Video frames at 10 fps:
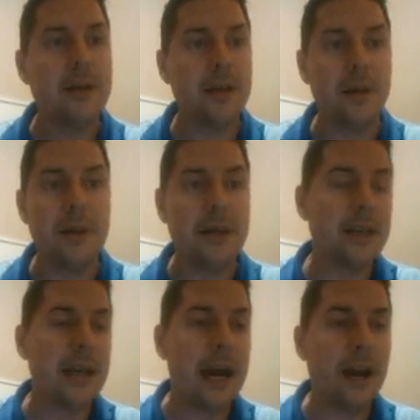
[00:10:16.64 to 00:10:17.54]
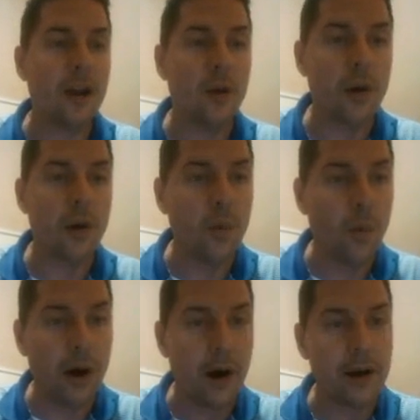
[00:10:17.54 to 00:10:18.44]
Tell me it's a Category
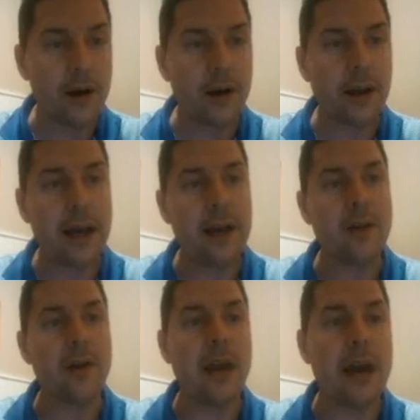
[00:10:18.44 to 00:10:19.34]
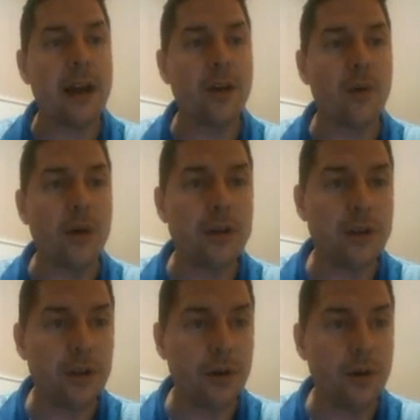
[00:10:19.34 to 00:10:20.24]
1 hurricane or a Category
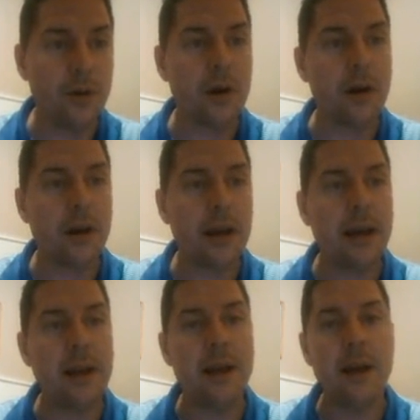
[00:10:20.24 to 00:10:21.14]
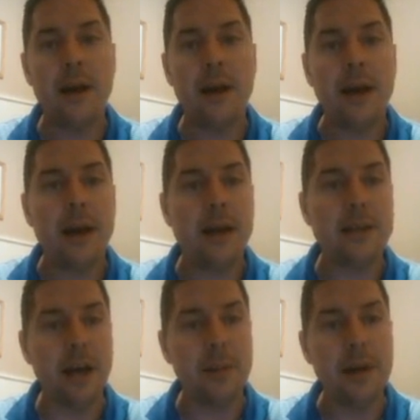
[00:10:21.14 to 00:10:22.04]
2 hurricane,
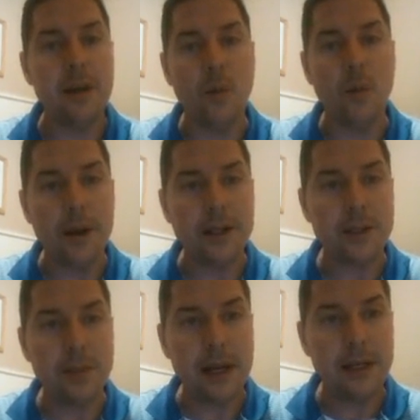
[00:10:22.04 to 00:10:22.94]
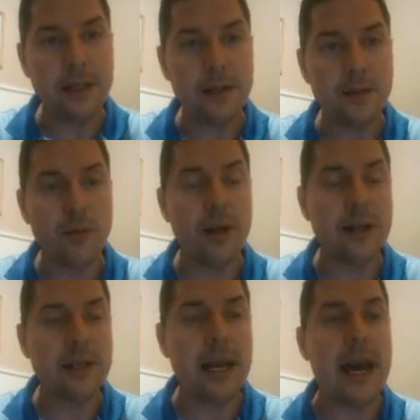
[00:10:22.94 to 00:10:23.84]
and tell me the wind speeds when
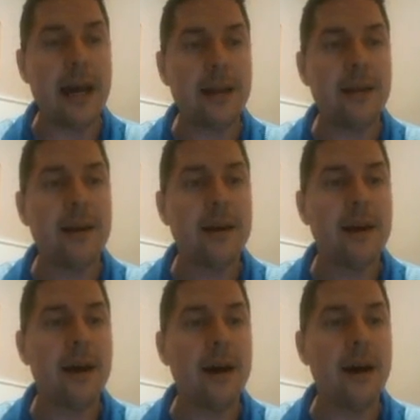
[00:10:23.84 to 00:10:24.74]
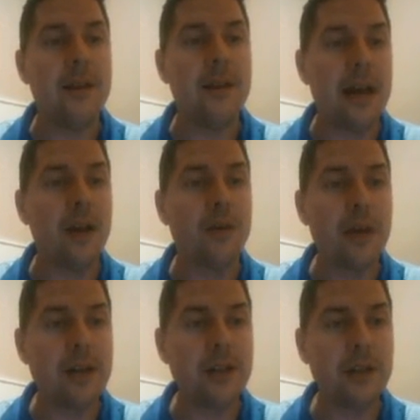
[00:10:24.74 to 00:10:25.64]
it's at that
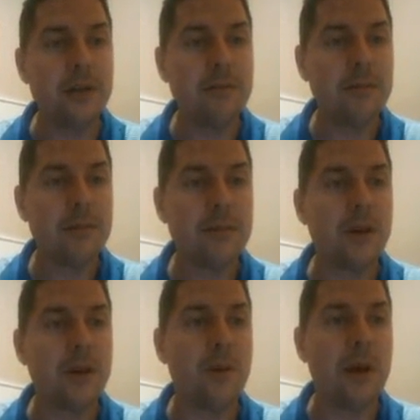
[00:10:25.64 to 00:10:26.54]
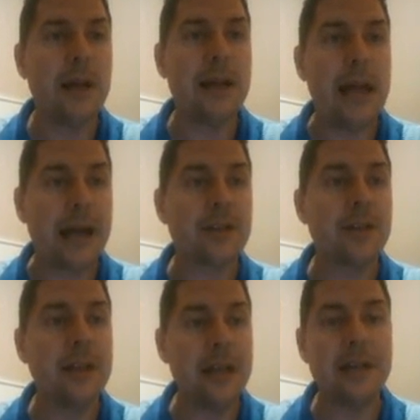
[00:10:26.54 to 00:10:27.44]
location. So when it
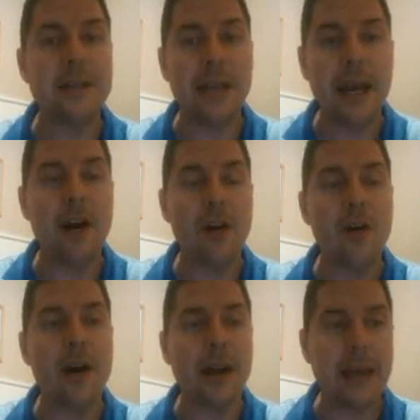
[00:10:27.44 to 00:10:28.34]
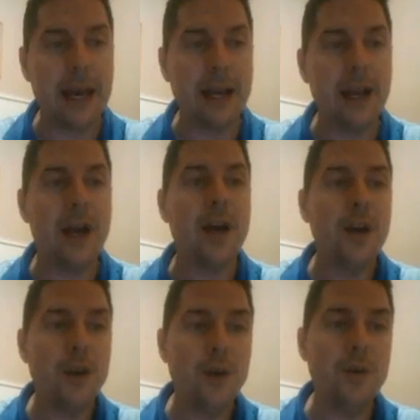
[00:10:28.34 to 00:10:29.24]
actually is a hurricane,
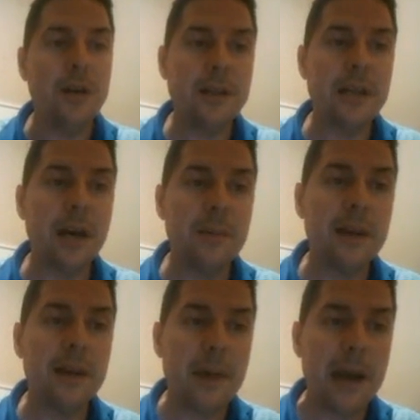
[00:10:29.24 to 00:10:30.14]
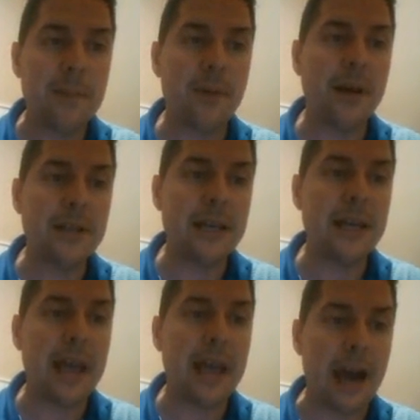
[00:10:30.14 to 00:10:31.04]
you need to tell me in the paper it's
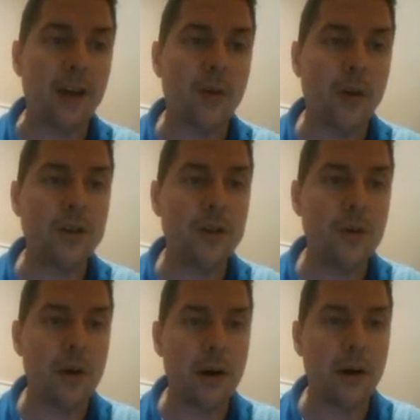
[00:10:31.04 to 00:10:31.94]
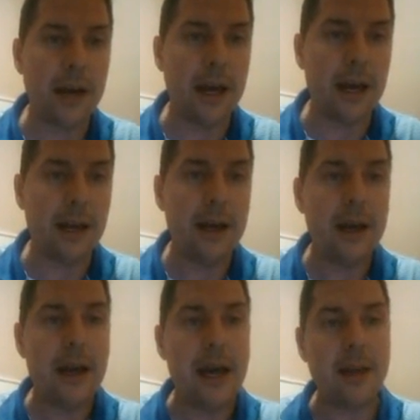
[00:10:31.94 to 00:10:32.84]
a Category 2 hurricane
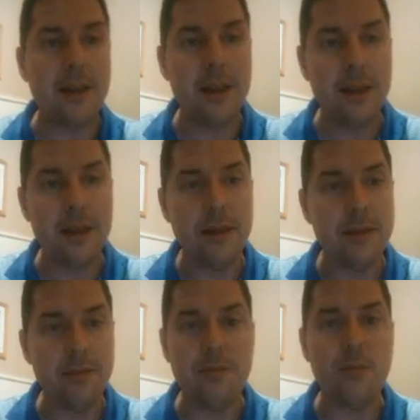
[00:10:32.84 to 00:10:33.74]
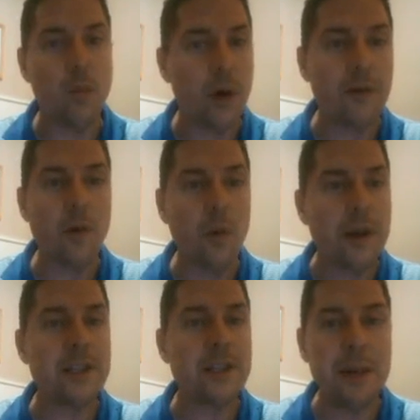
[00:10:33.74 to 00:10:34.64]
at whatever
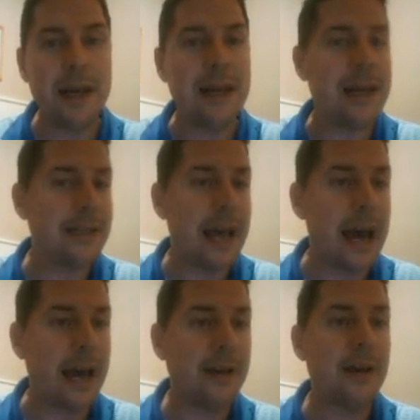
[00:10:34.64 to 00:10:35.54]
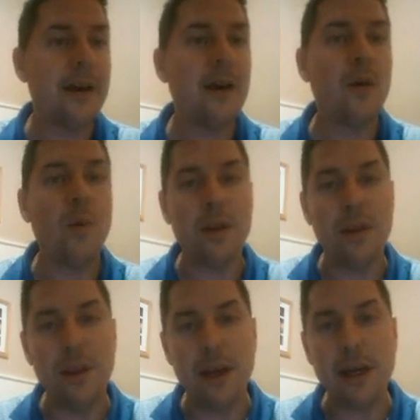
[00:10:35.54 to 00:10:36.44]
wind speed it's at
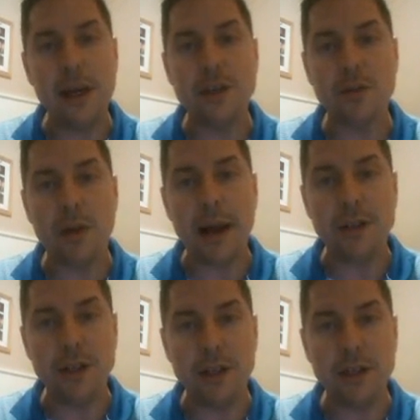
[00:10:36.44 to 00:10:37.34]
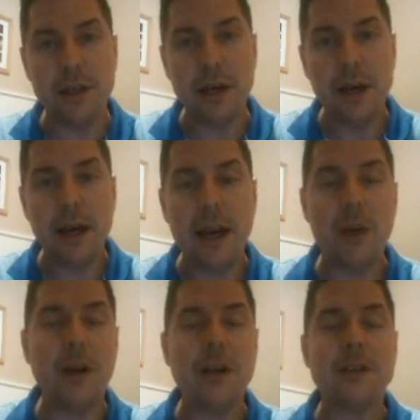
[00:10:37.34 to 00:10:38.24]
with these ranges.
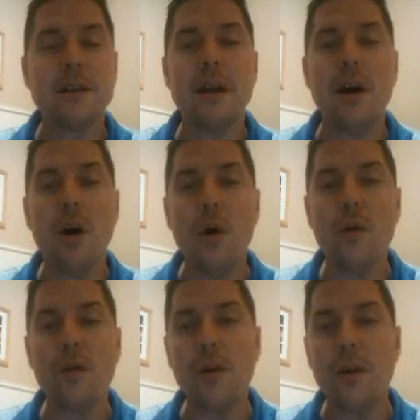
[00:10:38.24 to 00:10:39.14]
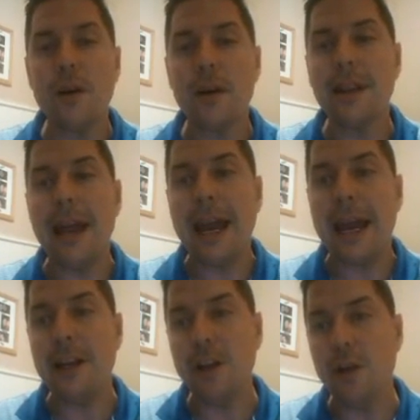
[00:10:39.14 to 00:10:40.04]
And when it's over
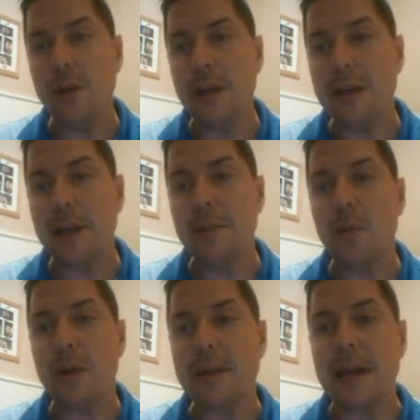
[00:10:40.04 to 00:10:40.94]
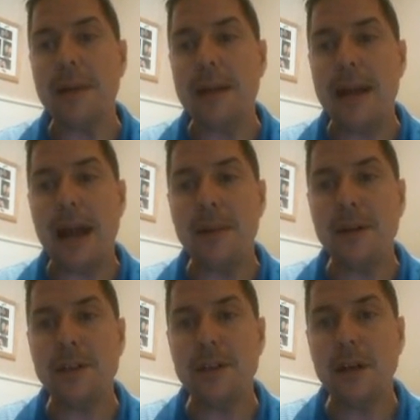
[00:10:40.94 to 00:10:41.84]
land, you need to tell me what type of
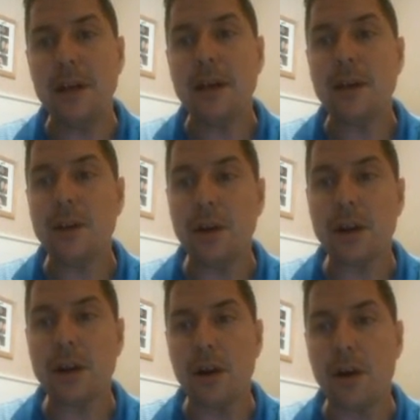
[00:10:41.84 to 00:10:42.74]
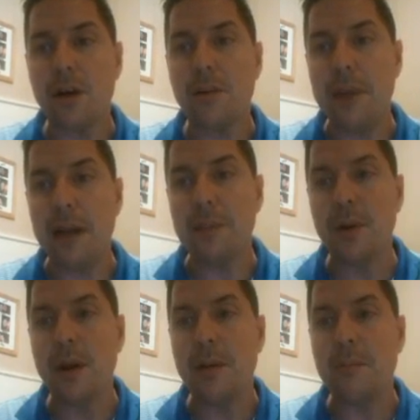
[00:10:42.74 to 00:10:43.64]
damage could occur:
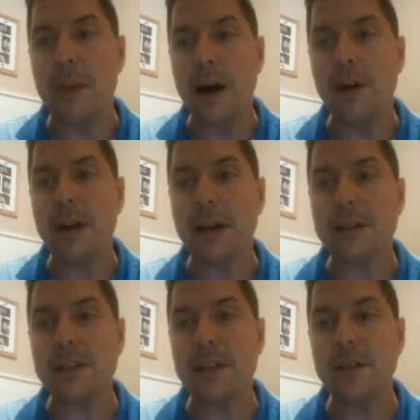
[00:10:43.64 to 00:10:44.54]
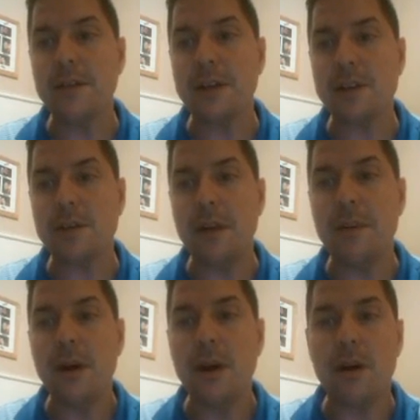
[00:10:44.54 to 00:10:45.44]
minimal, moderate, extensive,
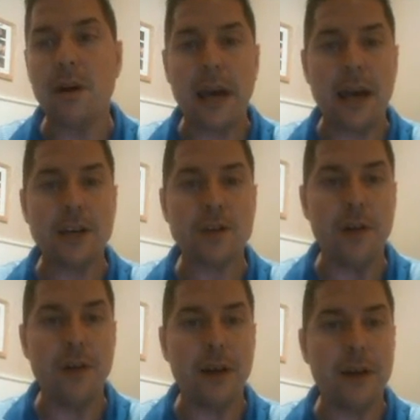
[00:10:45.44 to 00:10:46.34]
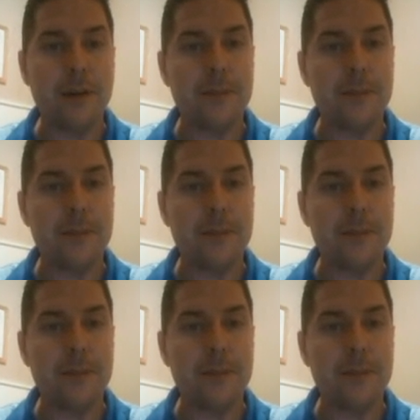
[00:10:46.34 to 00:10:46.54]
extreme, or catastrophic.